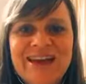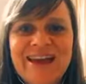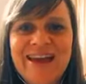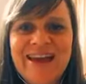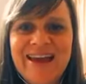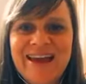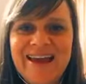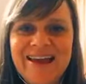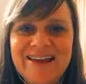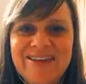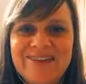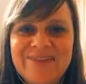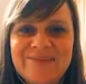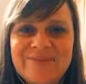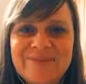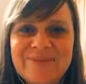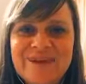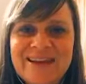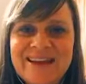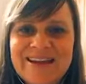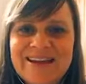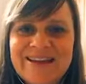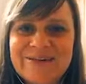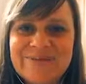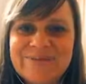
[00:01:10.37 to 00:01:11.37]
has
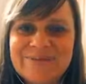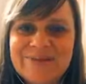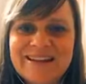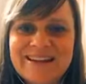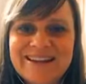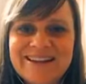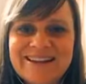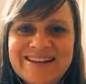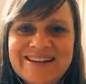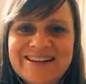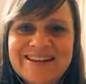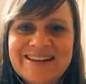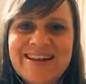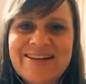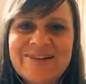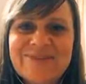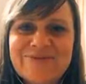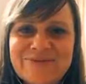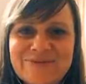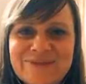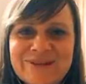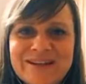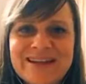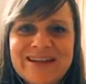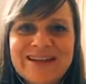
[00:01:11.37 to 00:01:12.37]
been completed has
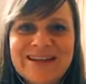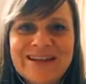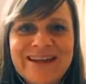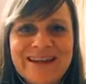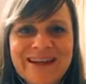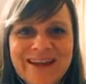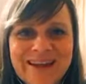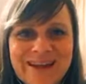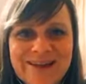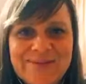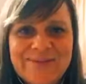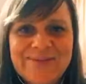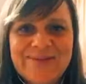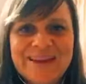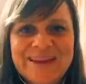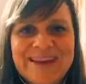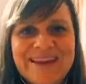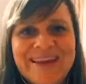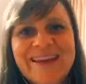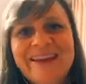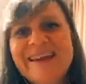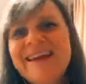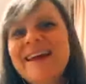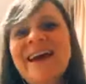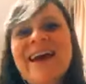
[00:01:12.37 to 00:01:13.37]
really hit me.
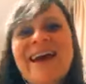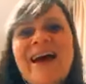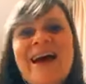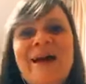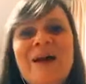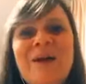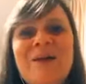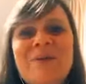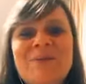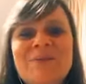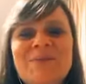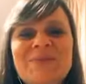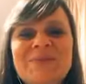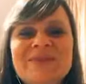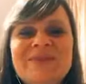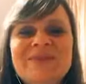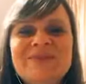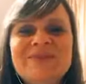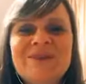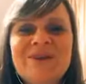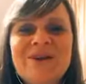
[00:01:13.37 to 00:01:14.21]
Um, so